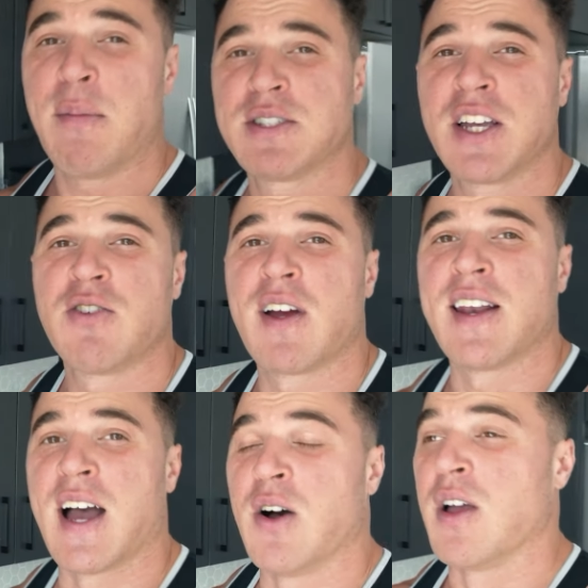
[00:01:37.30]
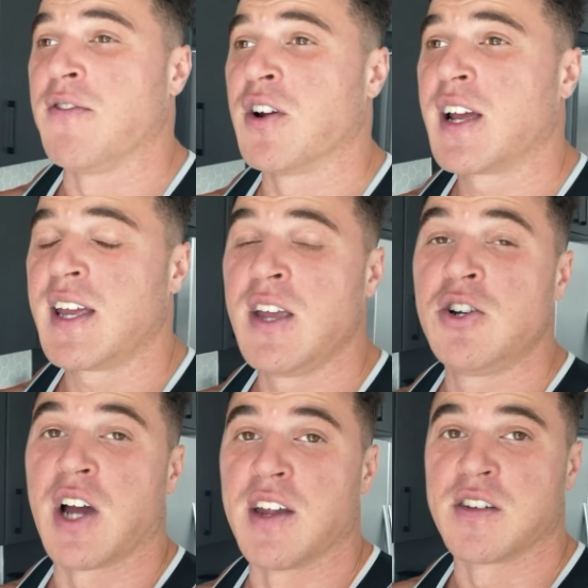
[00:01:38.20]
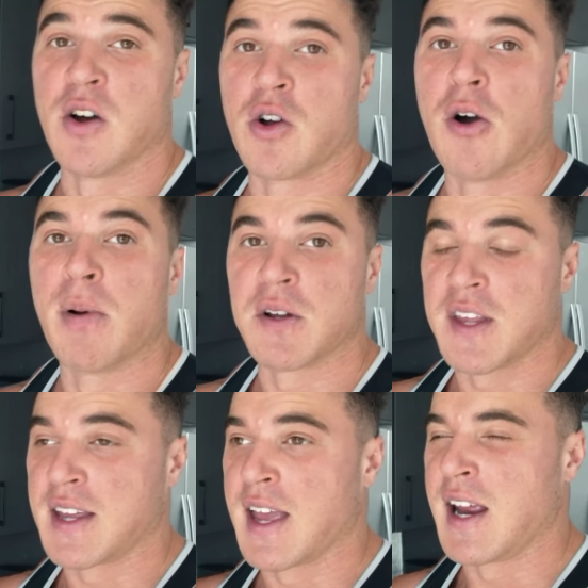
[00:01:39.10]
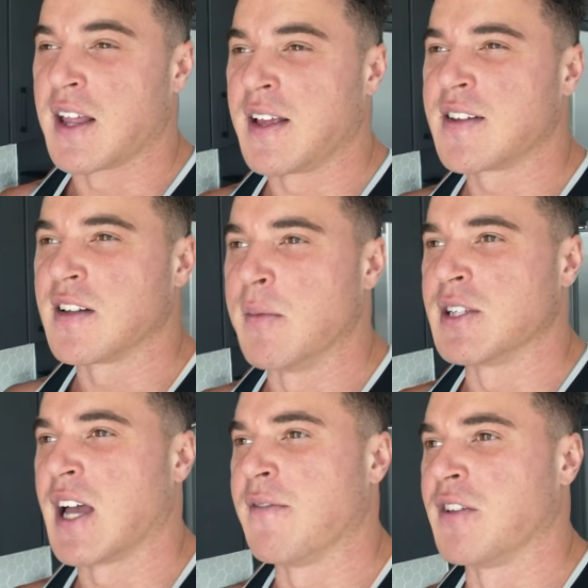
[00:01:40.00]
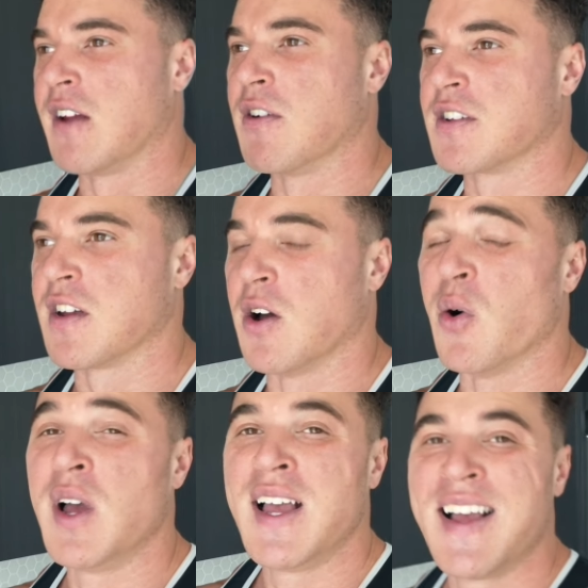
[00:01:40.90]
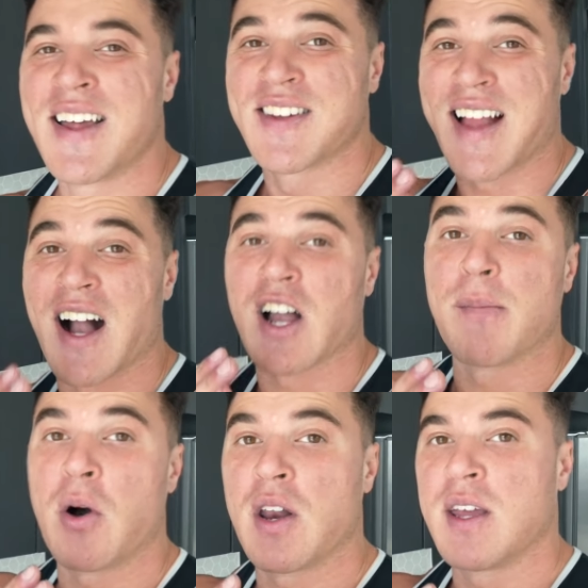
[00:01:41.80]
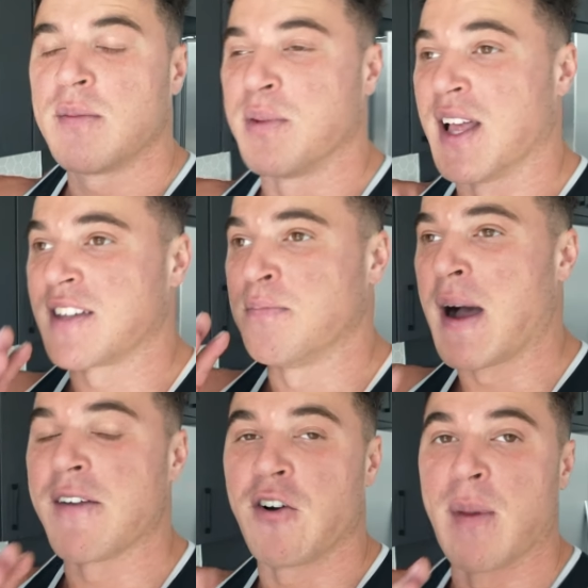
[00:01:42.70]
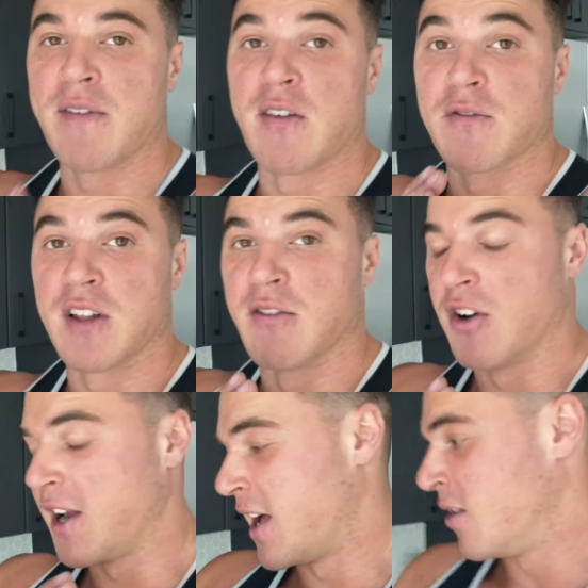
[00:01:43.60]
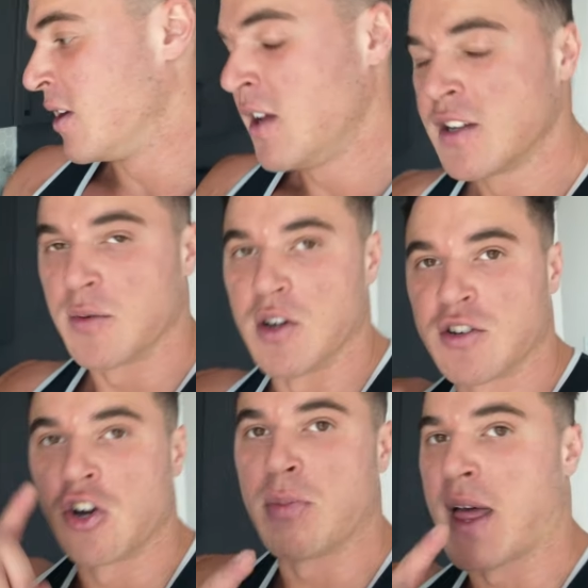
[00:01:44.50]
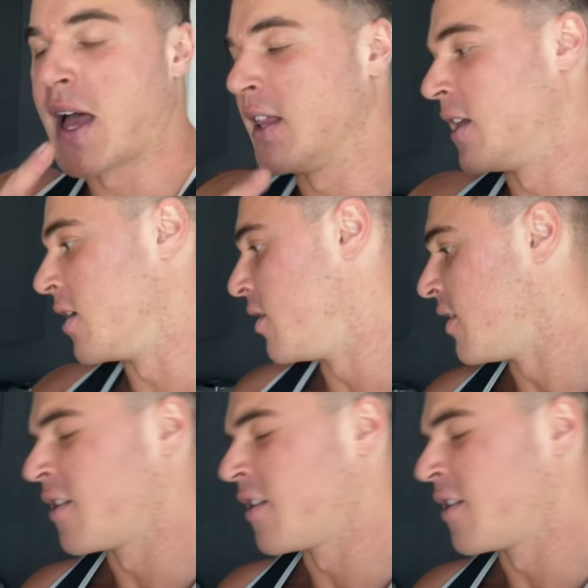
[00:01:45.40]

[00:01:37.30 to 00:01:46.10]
I'm gonna tell you right now, if you're gonna get huge ISO, go birthday cake. I think it's a limited time flavor, so stock up on it, but that's by far my favorite flavor right now. So we do a scoop of that in there.